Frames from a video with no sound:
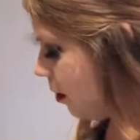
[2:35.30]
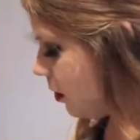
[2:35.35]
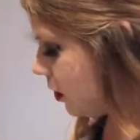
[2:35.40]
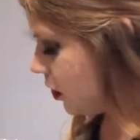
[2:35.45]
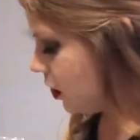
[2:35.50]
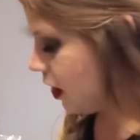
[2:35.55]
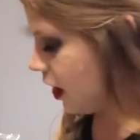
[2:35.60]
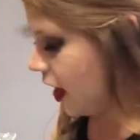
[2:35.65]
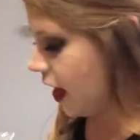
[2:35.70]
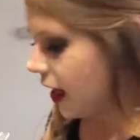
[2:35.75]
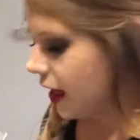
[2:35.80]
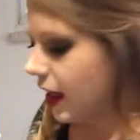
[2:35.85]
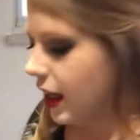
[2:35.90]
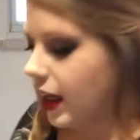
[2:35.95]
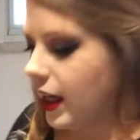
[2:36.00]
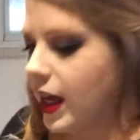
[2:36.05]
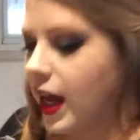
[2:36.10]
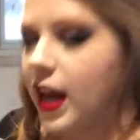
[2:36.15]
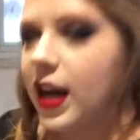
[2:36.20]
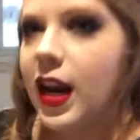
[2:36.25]
so that it
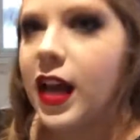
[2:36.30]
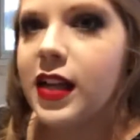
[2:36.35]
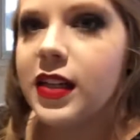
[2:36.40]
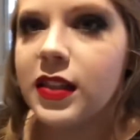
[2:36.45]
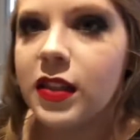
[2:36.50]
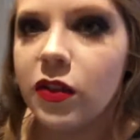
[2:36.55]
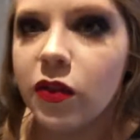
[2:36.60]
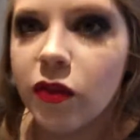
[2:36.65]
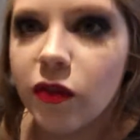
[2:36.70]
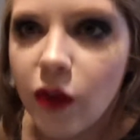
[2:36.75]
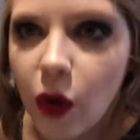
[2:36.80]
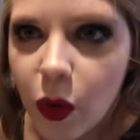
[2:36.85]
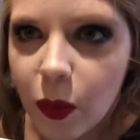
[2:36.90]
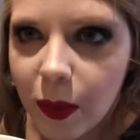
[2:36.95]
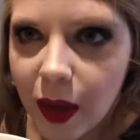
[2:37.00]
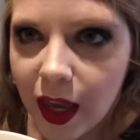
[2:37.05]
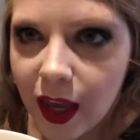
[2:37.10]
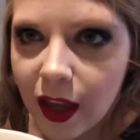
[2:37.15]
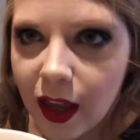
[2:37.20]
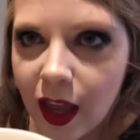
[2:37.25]
can get nice and
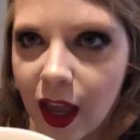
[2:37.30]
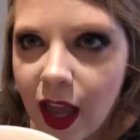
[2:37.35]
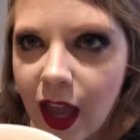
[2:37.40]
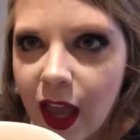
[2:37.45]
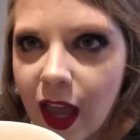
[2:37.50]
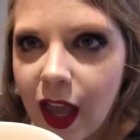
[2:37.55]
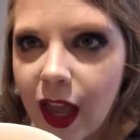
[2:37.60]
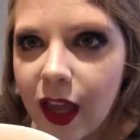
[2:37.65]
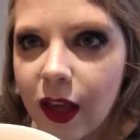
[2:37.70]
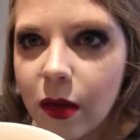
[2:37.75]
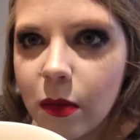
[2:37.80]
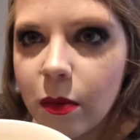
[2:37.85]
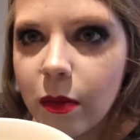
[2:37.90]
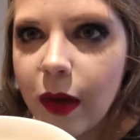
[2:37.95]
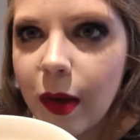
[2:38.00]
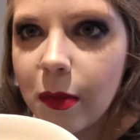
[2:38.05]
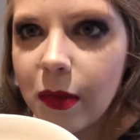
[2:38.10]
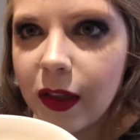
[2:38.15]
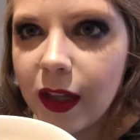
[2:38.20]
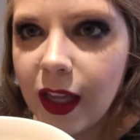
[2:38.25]
foamy and
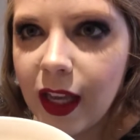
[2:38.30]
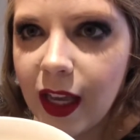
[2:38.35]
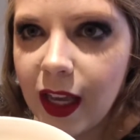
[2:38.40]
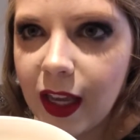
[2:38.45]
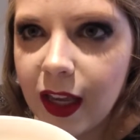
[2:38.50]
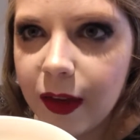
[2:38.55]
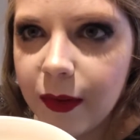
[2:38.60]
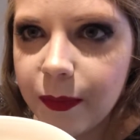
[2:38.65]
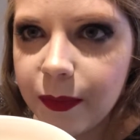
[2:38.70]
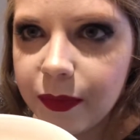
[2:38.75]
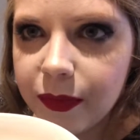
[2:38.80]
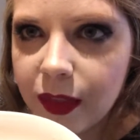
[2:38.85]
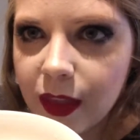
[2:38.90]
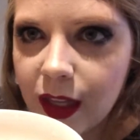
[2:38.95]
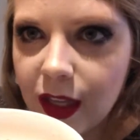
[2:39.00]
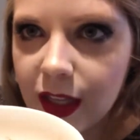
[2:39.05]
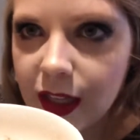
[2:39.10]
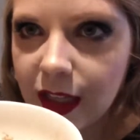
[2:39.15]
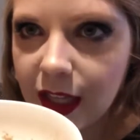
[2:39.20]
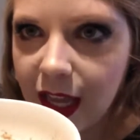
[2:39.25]
bubbly
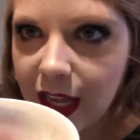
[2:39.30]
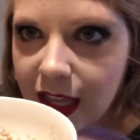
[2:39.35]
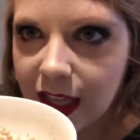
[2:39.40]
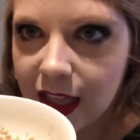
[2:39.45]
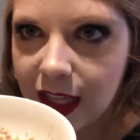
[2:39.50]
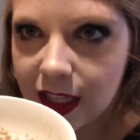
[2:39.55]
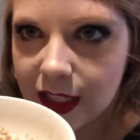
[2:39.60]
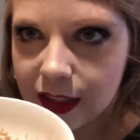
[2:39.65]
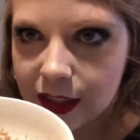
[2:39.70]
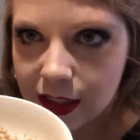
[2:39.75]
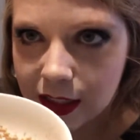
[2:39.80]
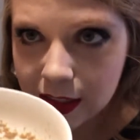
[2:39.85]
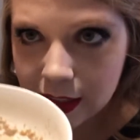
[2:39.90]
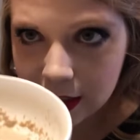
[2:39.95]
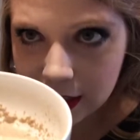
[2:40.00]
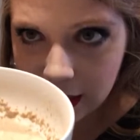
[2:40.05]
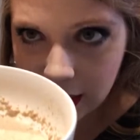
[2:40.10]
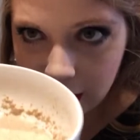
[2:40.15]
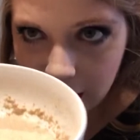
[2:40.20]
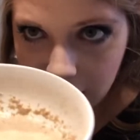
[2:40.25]
like this,
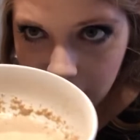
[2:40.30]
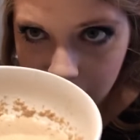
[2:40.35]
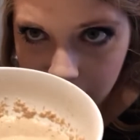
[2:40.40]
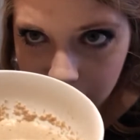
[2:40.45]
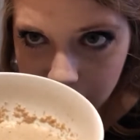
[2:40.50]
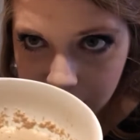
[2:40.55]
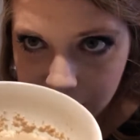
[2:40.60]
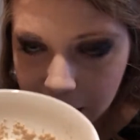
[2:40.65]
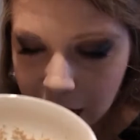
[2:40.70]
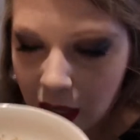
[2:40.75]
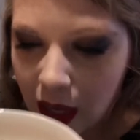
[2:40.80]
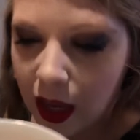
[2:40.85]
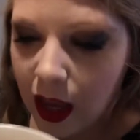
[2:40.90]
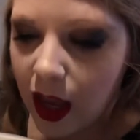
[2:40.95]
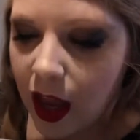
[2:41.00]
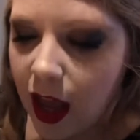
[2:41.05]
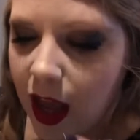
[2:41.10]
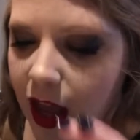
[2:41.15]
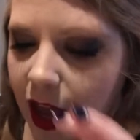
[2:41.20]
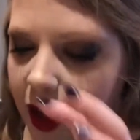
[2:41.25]
see here,
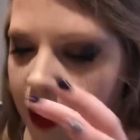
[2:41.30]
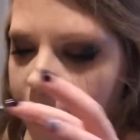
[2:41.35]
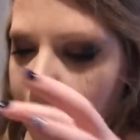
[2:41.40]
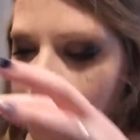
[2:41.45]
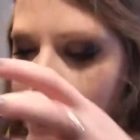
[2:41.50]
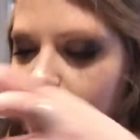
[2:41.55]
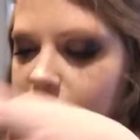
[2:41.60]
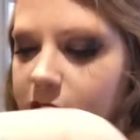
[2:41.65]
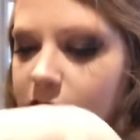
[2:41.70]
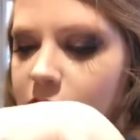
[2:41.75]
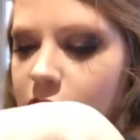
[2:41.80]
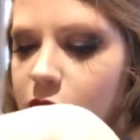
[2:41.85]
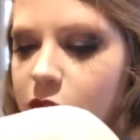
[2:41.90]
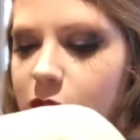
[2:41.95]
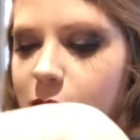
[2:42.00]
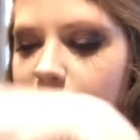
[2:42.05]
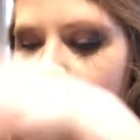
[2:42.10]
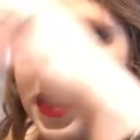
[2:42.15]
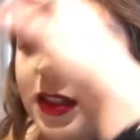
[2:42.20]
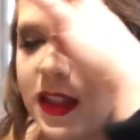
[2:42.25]
because this
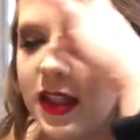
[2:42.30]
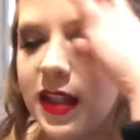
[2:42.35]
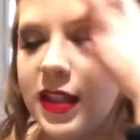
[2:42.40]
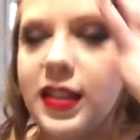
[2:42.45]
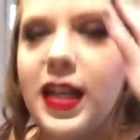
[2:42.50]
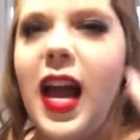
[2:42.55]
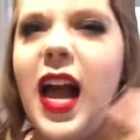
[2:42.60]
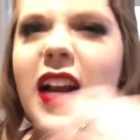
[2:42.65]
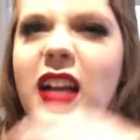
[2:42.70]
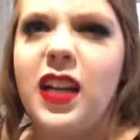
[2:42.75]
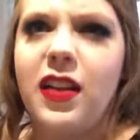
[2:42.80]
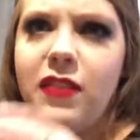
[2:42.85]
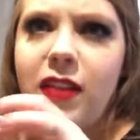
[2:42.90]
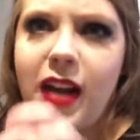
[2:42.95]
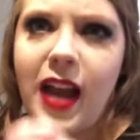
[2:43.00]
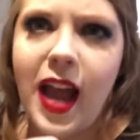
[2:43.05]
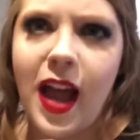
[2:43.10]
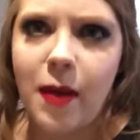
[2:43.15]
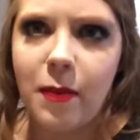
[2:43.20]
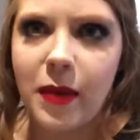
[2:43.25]
just means that it's active
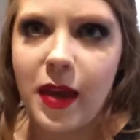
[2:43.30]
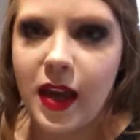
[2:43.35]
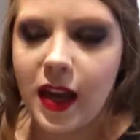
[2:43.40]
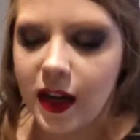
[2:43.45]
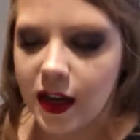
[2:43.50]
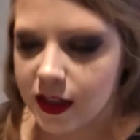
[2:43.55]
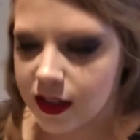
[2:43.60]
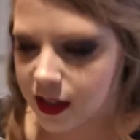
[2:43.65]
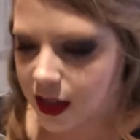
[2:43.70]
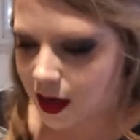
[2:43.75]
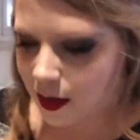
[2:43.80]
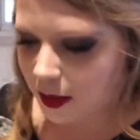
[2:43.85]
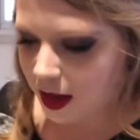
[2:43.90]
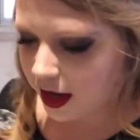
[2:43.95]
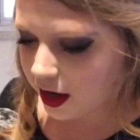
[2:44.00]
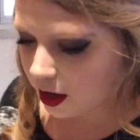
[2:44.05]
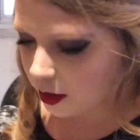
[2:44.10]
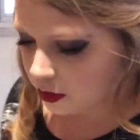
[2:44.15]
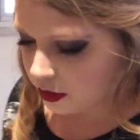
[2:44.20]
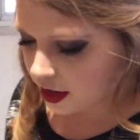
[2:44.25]
and happy, and it's going to
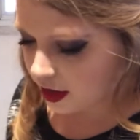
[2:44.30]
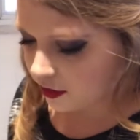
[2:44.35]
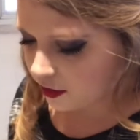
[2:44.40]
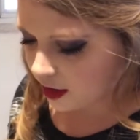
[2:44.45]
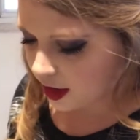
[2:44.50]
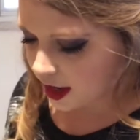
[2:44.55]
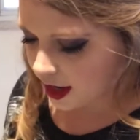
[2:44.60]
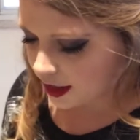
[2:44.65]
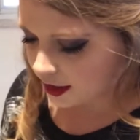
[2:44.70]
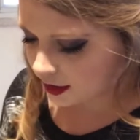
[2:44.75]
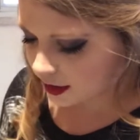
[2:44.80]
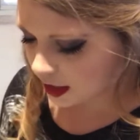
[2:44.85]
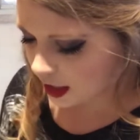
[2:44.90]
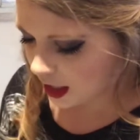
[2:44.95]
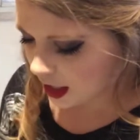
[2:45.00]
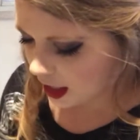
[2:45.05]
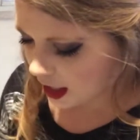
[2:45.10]
make our bread rise